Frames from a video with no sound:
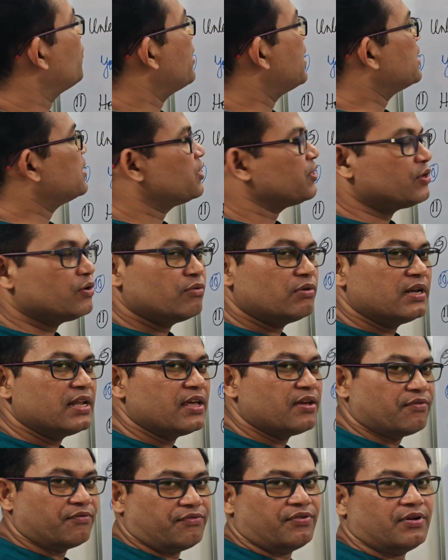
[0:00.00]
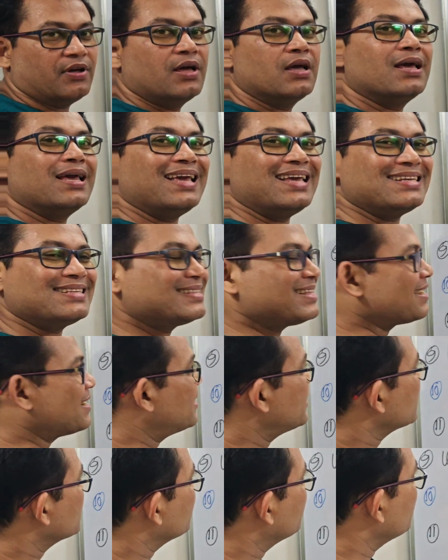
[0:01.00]
where do you live, is the
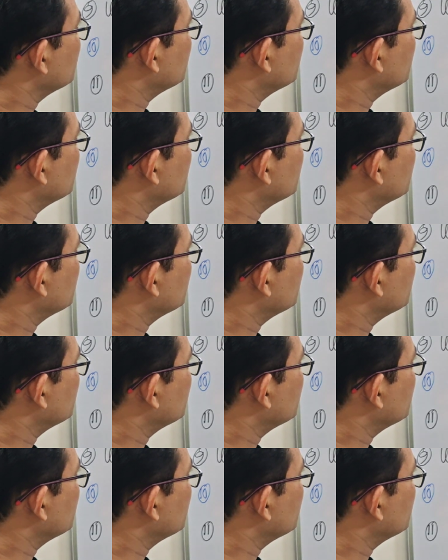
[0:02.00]
correct